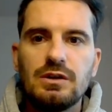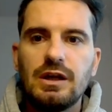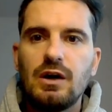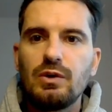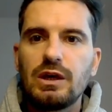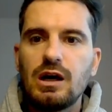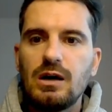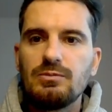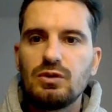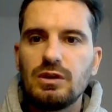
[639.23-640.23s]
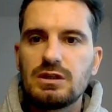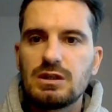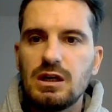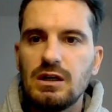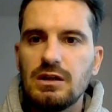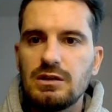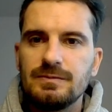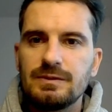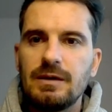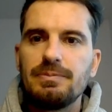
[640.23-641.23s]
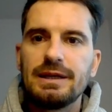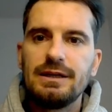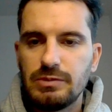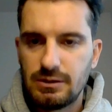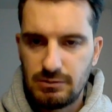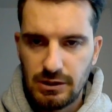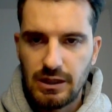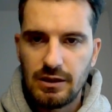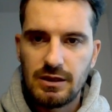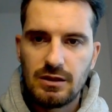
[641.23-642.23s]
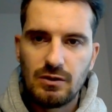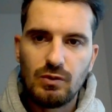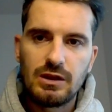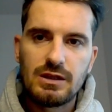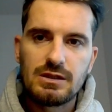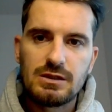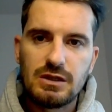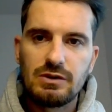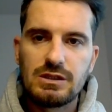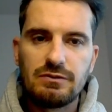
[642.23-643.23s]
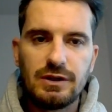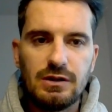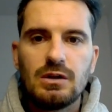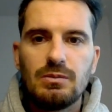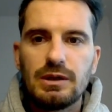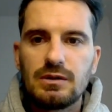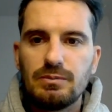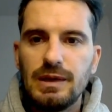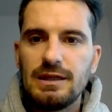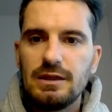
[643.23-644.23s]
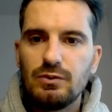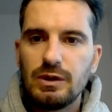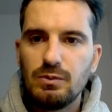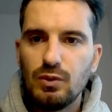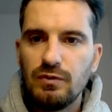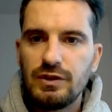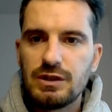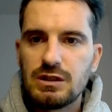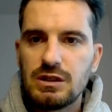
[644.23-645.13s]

Now we come to this other template, again, the one that generates the videos, but mainly we remove this.